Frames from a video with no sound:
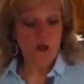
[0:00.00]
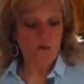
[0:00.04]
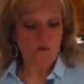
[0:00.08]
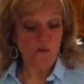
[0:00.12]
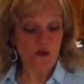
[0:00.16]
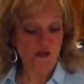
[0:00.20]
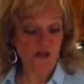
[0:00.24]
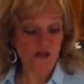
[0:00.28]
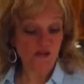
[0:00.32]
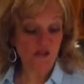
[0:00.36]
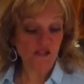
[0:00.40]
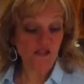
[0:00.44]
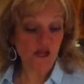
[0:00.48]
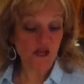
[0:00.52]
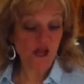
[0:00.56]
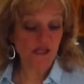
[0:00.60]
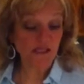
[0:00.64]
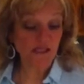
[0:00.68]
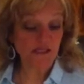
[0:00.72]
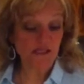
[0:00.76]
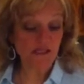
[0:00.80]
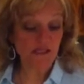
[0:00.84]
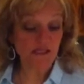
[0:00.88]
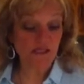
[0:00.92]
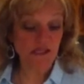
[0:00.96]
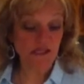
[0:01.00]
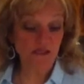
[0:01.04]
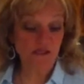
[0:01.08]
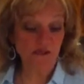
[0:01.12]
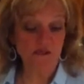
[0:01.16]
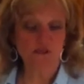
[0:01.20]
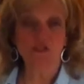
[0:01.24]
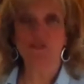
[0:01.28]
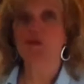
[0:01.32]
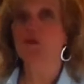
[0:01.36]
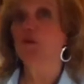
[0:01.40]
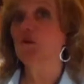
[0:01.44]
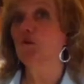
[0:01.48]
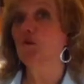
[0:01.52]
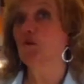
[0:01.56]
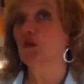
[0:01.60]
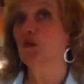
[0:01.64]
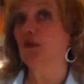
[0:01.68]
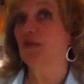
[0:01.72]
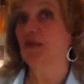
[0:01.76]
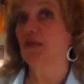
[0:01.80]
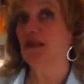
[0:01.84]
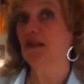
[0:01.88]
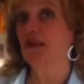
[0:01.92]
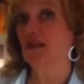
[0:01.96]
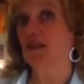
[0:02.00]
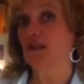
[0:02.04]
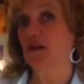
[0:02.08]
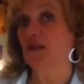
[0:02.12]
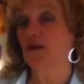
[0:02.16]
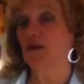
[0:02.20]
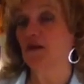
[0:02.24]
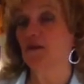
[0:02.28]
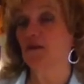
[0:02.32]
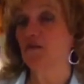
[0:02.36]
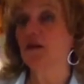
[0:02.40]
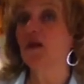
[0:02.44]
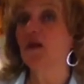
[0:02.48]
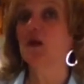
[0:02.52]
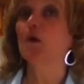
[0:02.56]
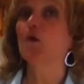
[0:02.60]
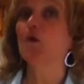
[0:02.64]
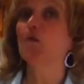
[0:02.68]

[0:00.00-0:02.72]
While our sauce continues to cool a bit here,